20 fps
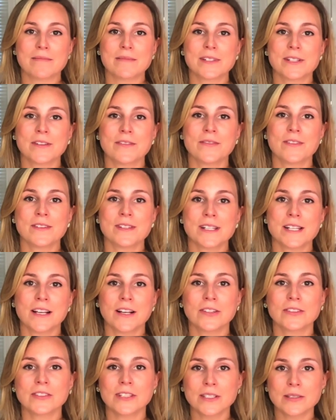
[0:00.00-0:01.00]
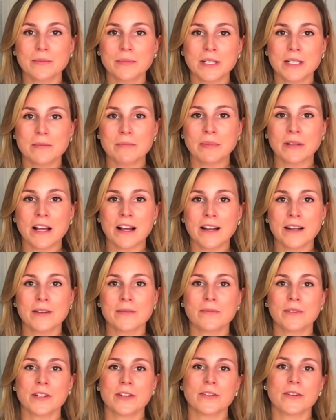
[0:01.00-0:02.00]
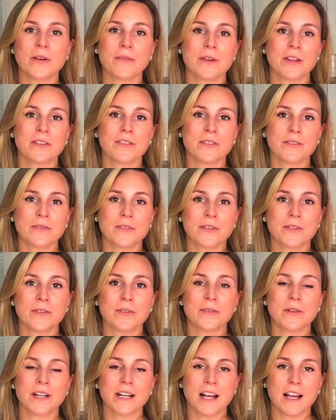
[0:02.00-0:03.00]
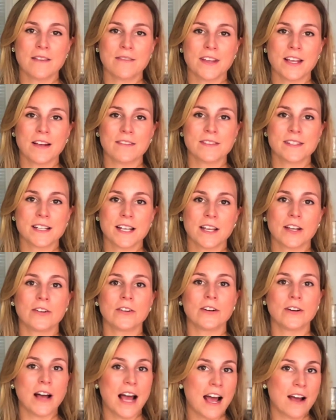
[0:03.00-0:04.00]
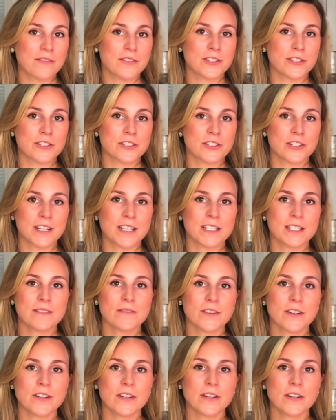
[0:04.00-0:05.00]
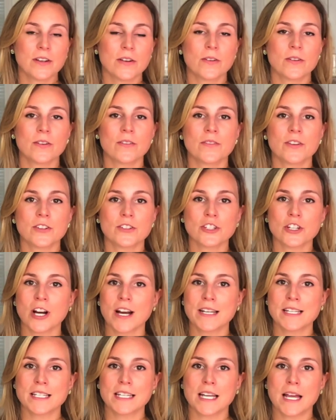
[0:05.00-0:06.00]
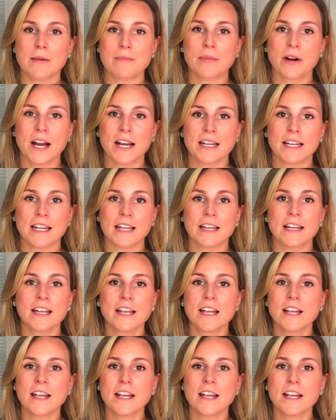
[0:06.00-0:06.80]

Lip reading: So if you see a little bit of blood when you're going through an IVF cycle after a transfer, or if you're trying to get pregnant